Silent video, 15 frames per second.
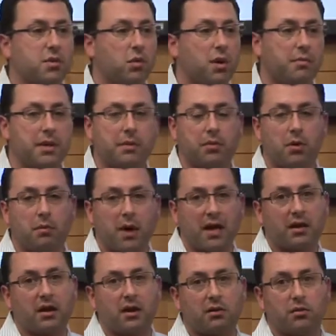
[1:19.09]
but what people
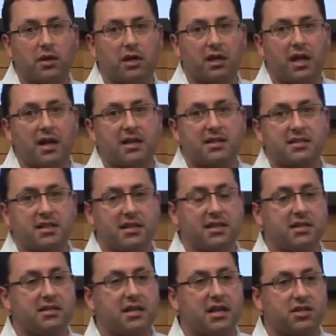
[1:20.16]
might not realize
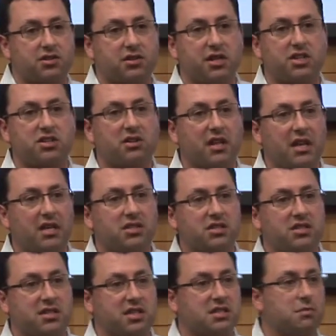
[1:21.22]
is that traditional
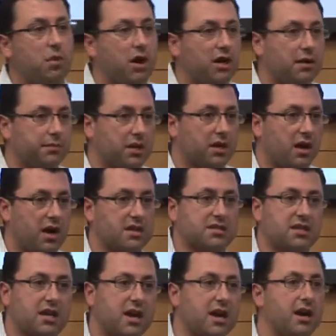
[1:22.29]
agencies mark up the
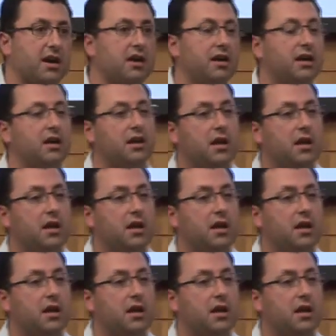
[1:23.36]
cost of care